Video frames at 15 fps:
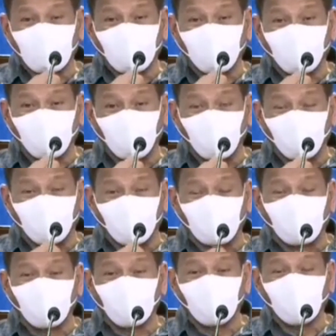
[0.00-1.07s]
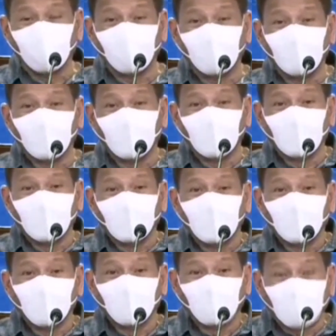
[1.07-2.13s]
if you may,
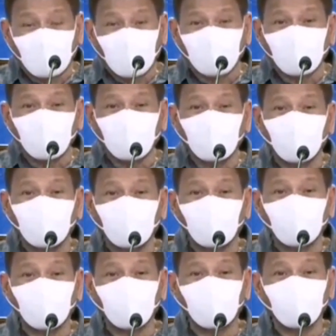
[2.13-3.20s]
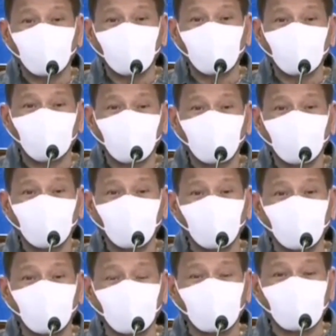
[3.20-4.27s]
but
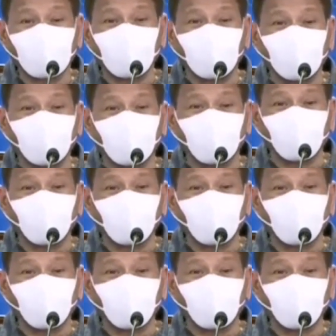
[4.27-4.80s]
it is really